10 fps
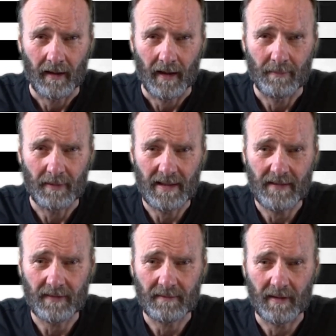I
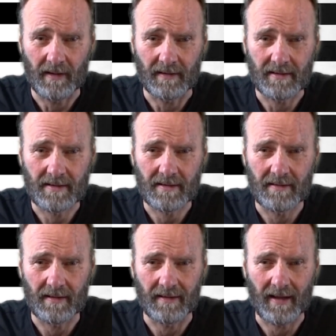believe
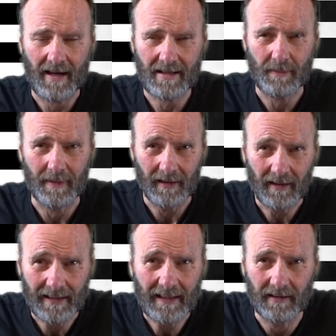it has to be
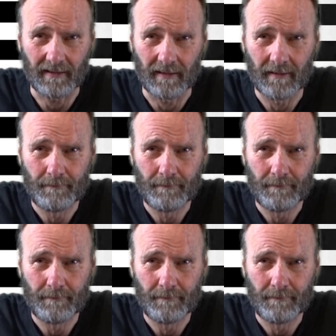illegal.